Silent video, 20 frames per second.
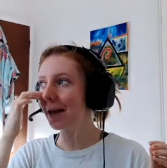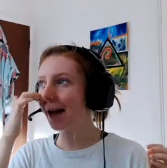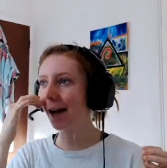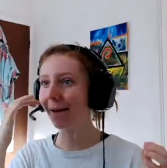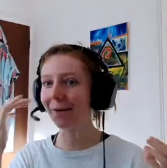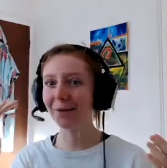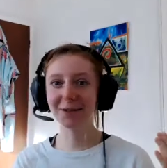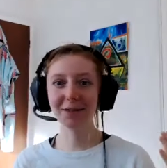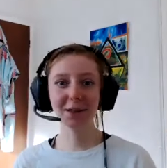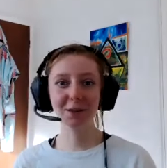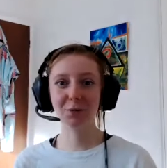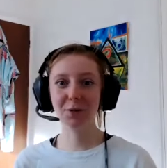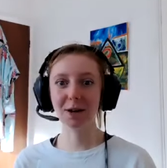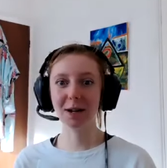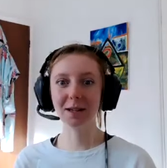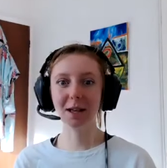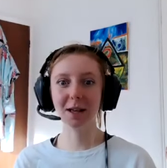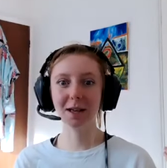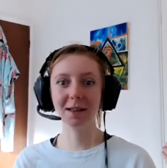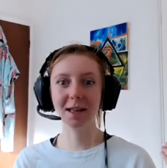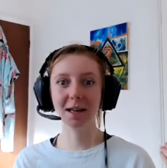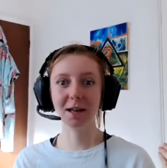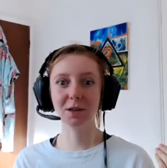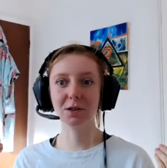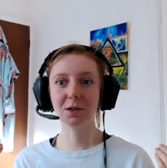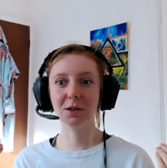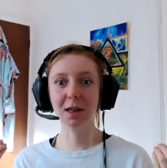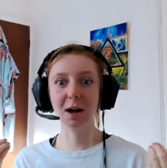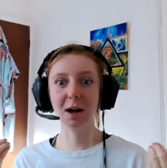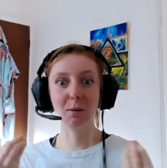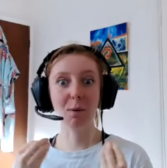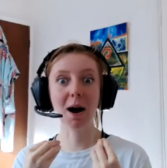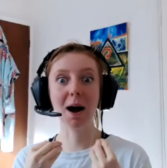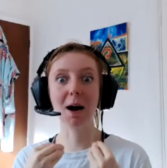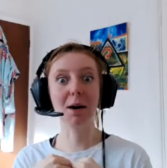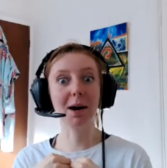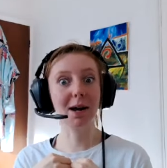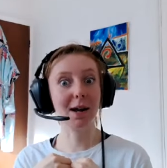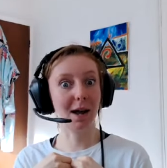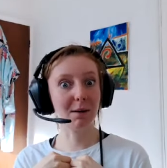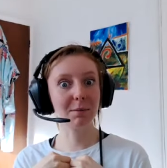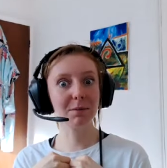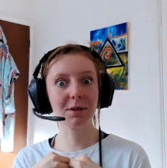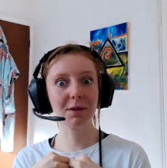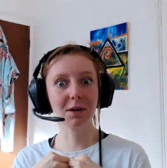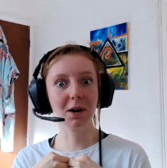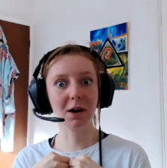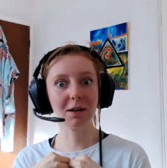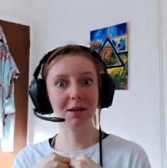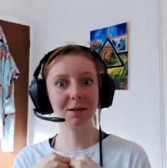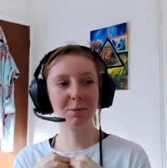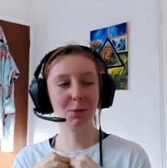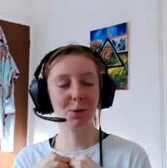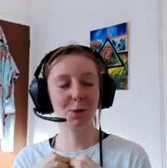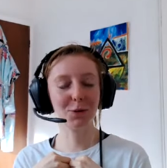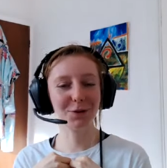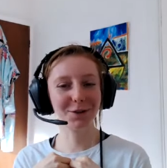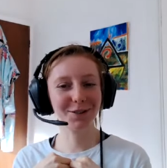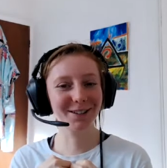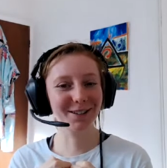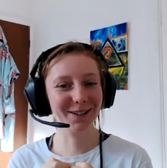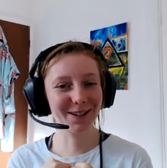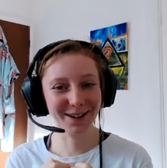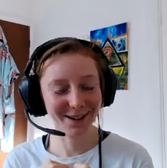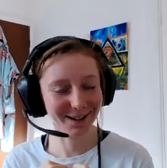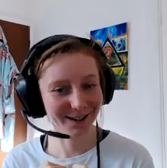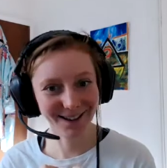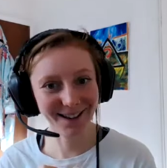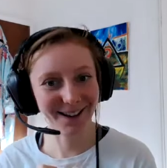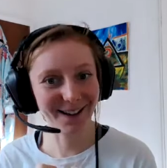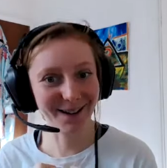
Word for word: having this realization that wow i am sky sports because